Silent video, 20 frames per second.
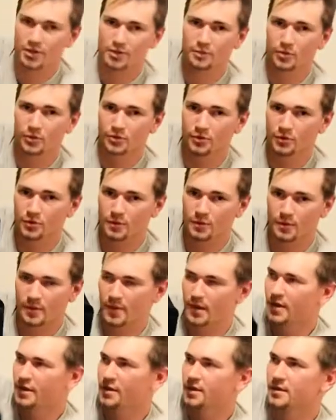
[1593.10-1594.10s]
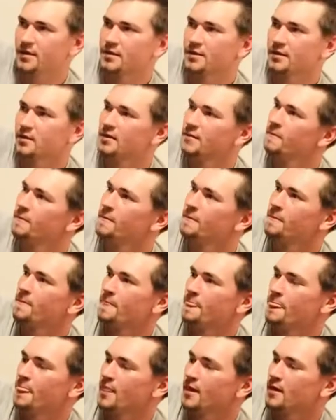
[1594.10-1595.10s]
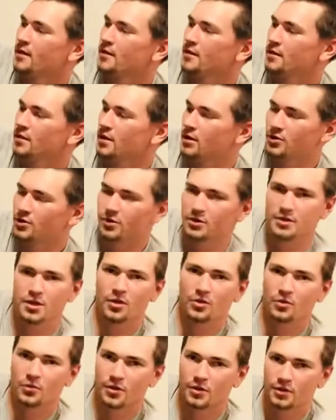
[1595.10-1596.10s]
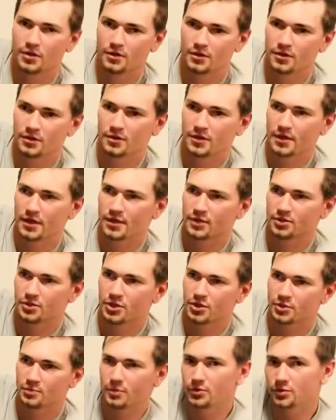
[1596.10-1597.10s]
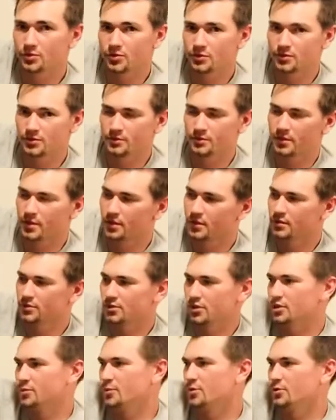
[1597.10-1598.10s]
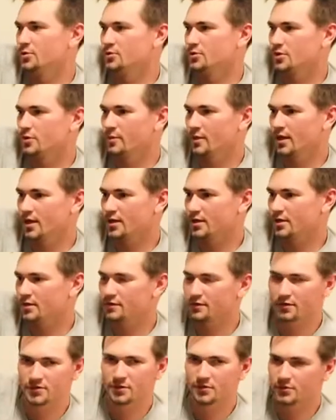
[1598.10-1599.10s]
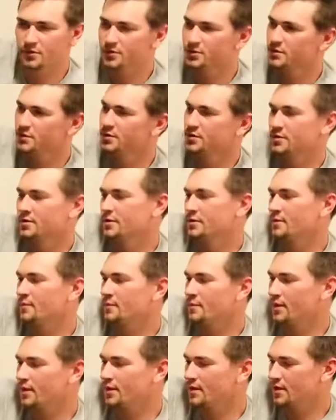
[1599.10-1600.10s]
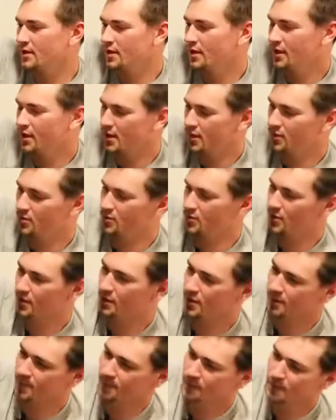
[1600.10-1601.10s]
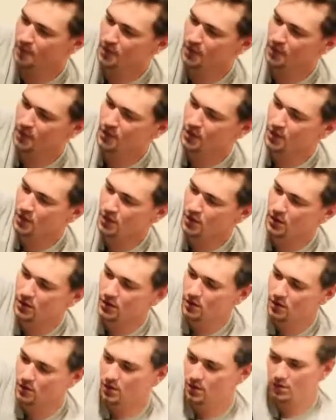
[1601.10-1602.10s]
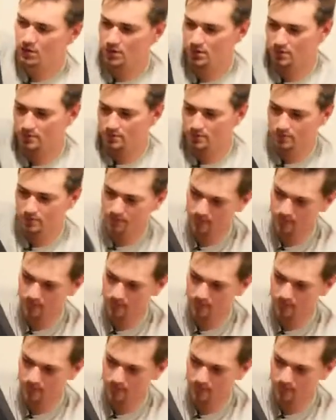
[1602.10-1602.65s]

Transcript: blue is black. I know, it's kind of weird, like dress blues, but dress blues are black for some reason. But anyway, um,